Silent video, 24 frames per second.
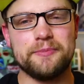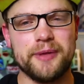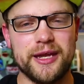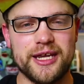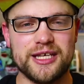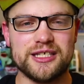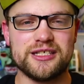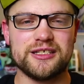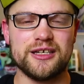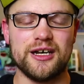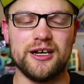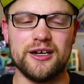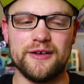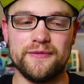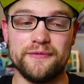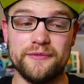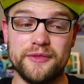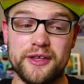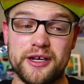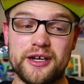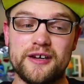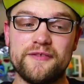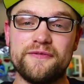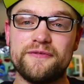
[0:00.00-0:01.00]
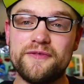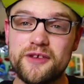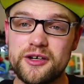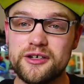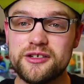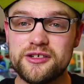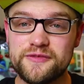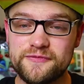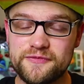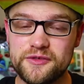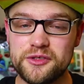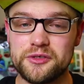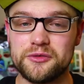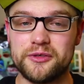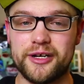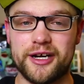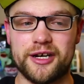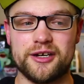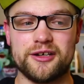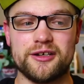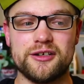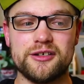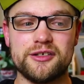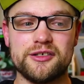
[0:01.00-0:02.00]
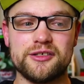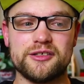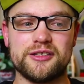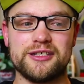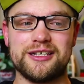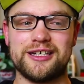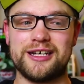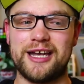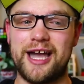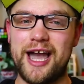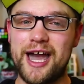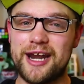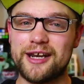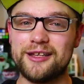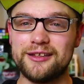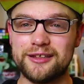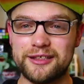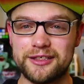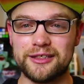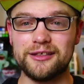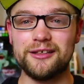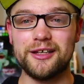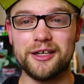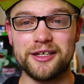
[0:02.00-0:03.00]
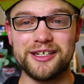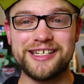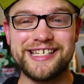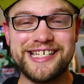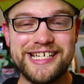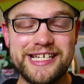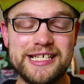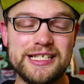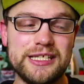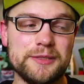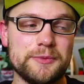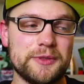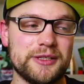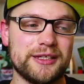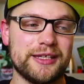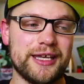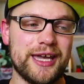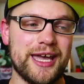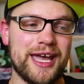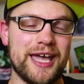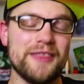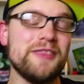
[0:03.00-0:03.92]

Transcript: base of their first few records got a little uneasy with that.